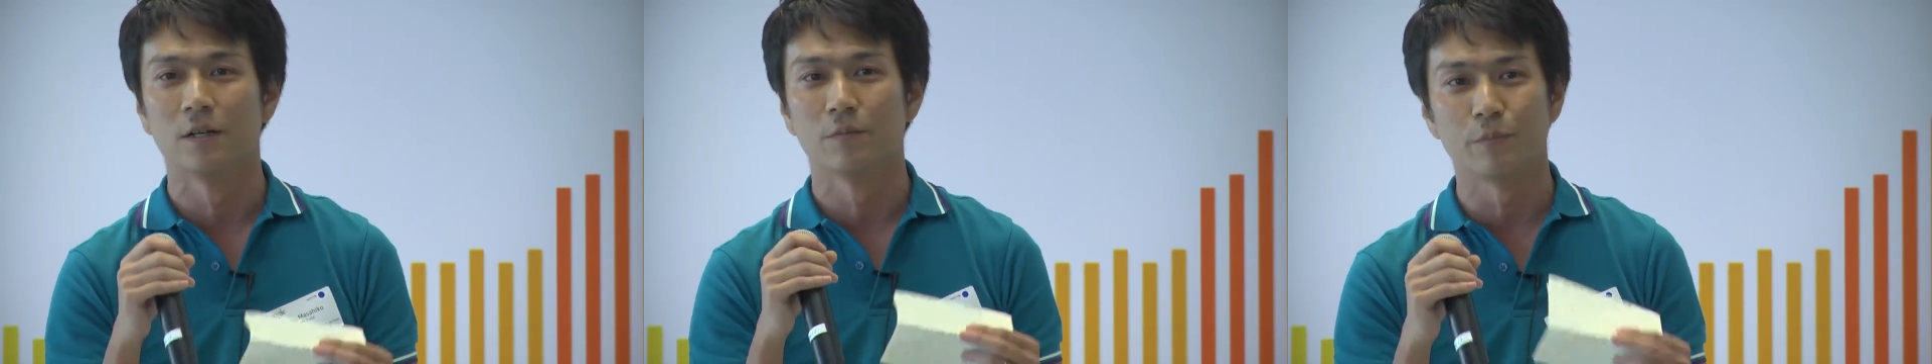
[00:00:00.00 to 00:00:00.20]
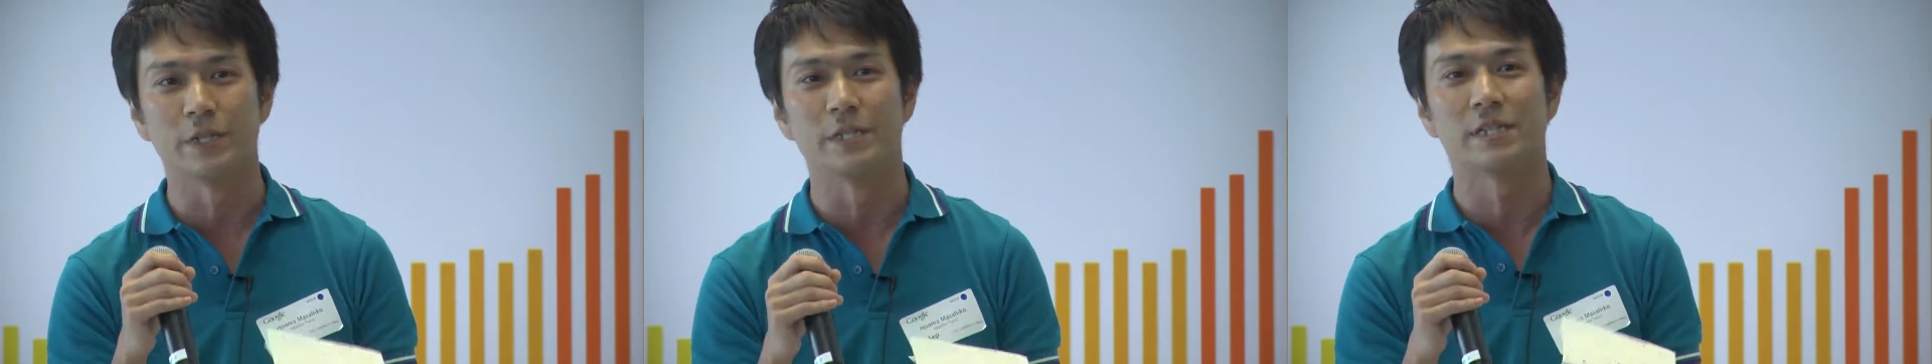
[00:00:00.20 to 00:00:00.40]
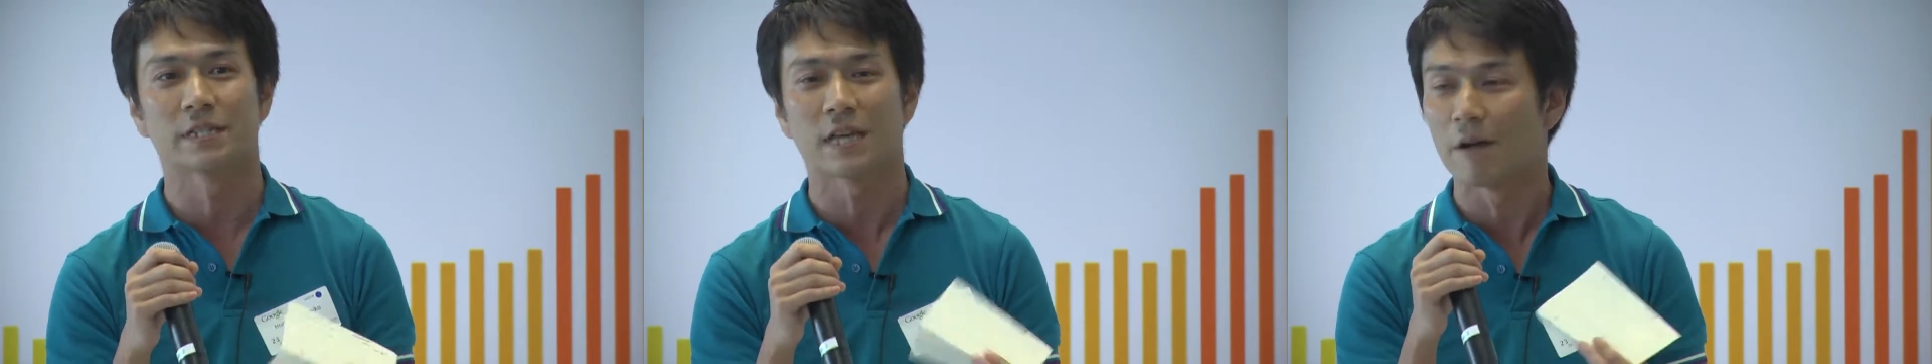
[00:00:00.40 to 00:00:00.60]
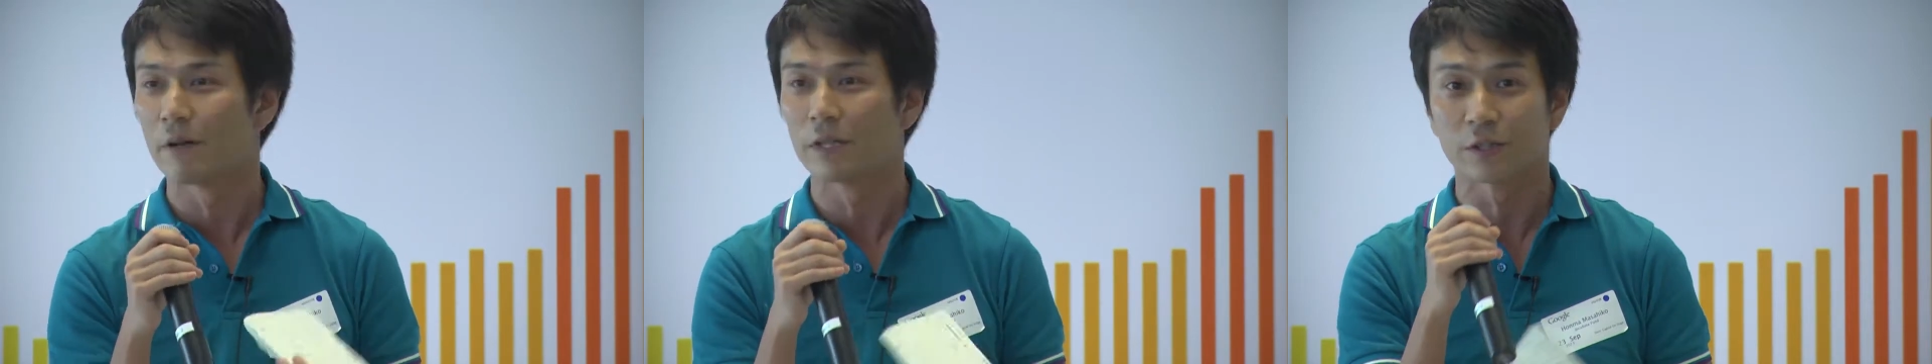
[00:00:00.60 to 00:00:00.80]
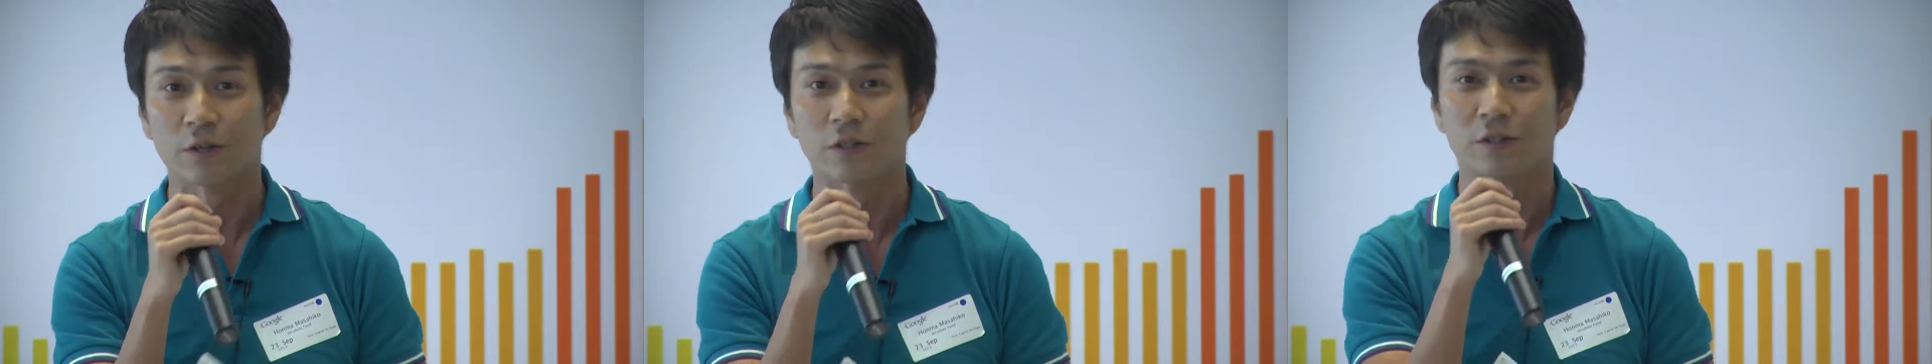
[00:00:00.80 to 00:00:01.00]
please come
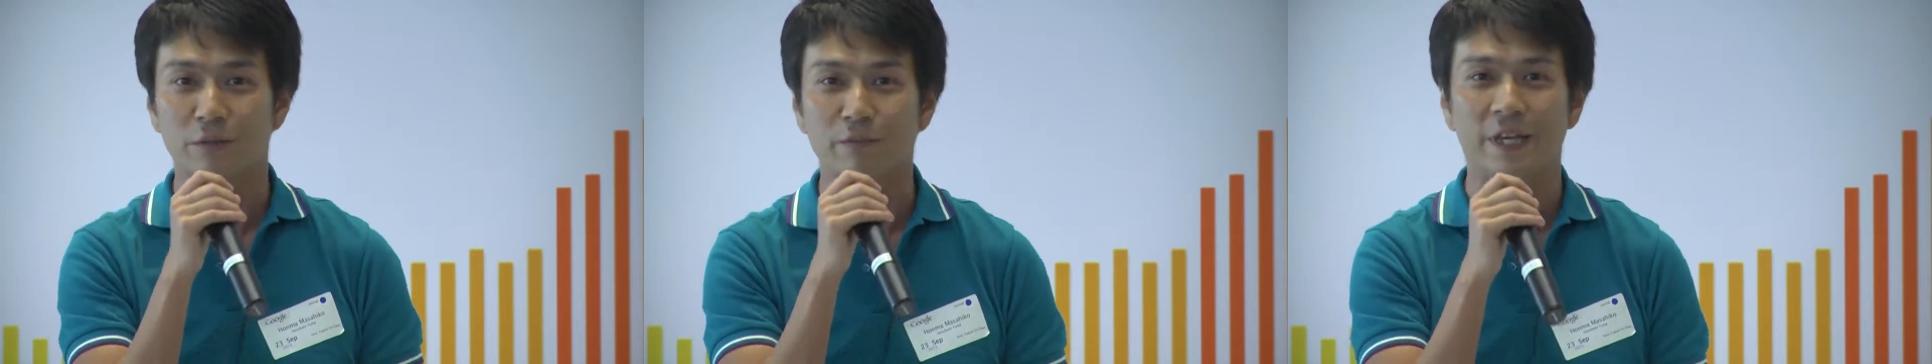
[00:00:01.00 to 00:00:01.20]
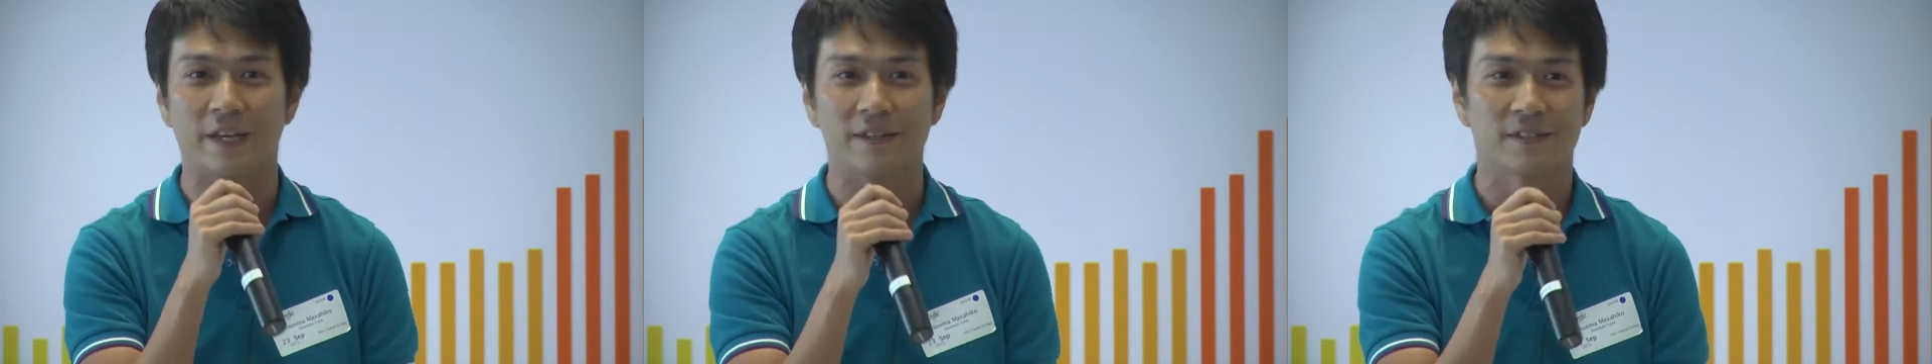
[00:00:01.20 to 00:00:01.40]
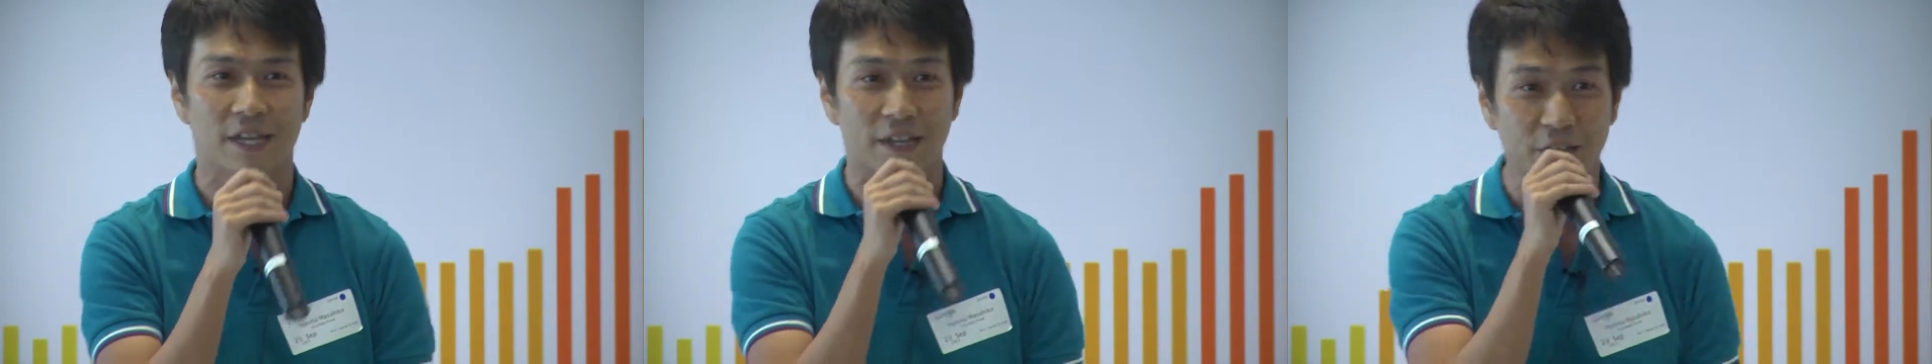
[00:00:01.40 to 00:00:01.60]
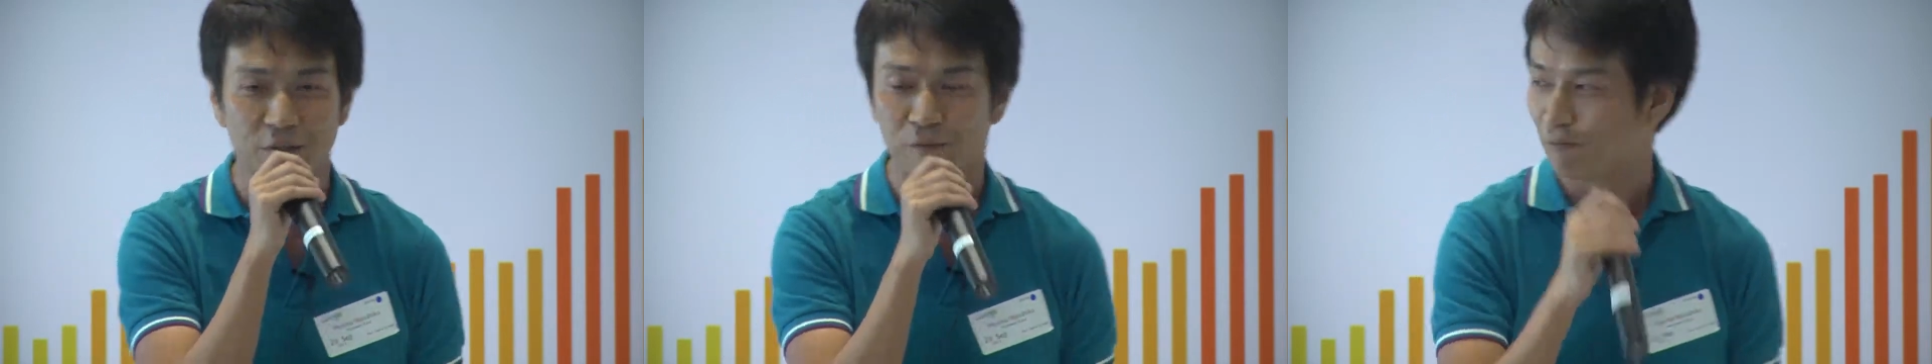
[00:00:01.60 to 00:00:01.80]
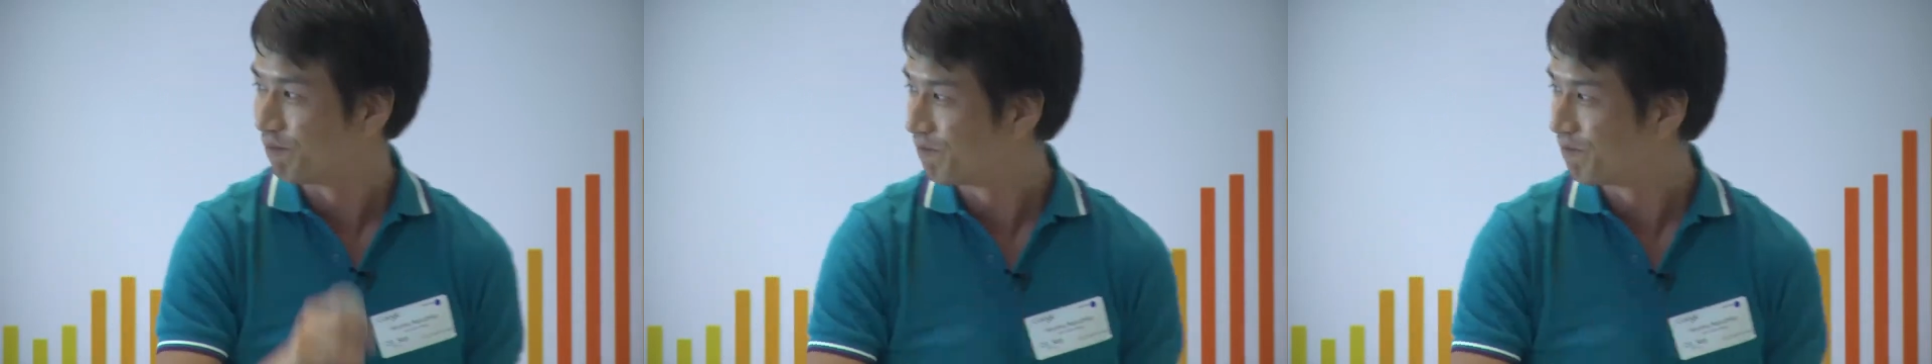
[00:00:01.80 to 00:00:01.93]
and talk to me. Thank you.